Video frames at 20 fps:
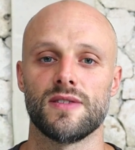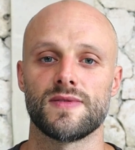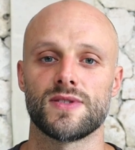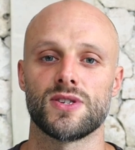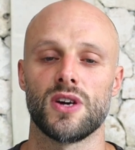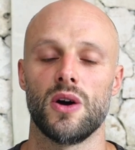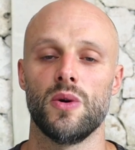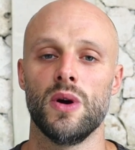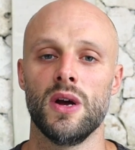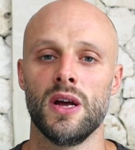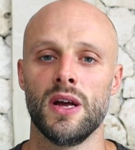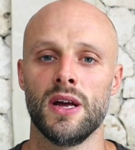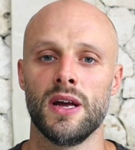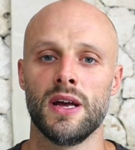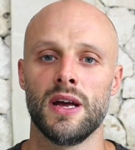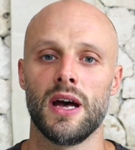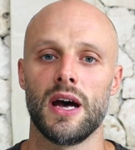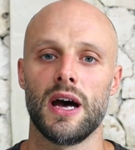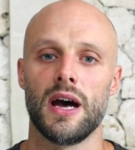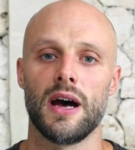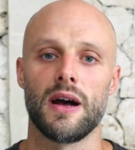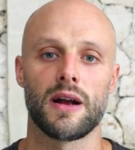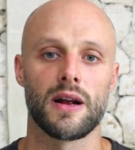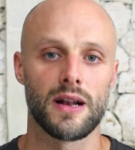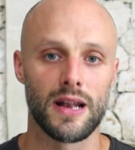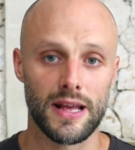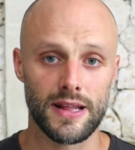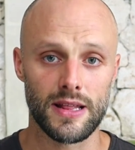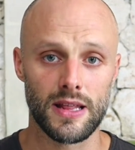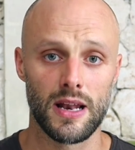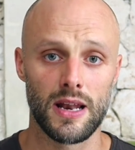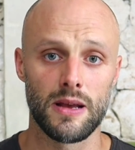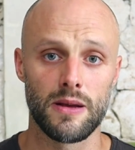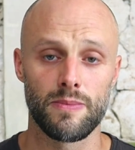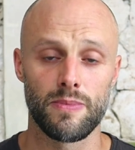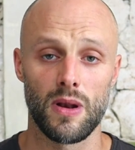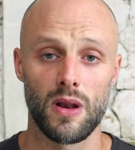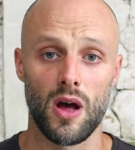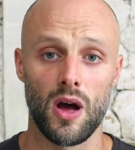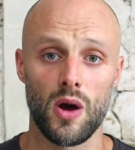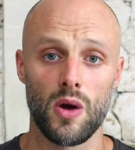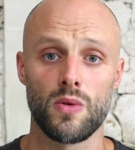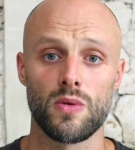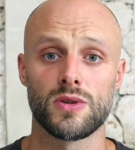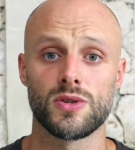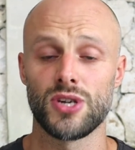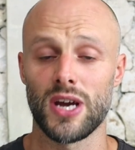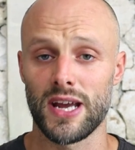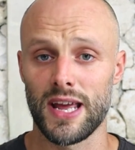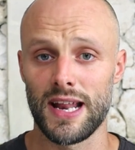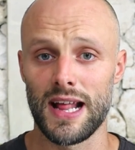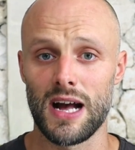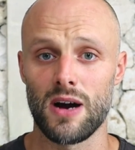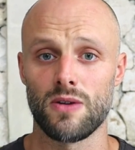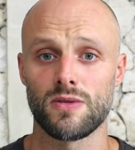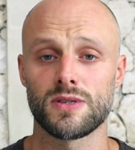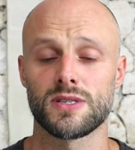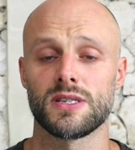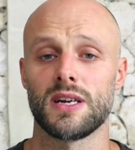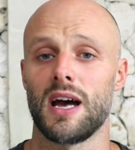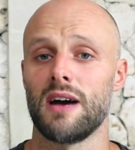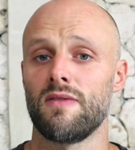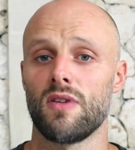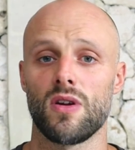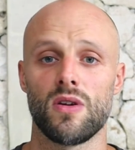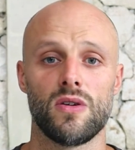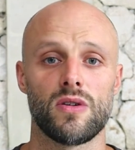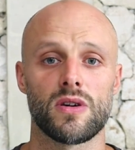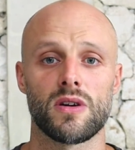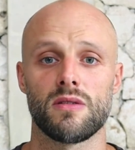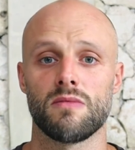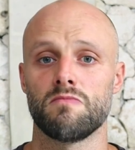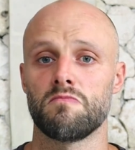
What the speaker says: So click the link below, check it out, have a look,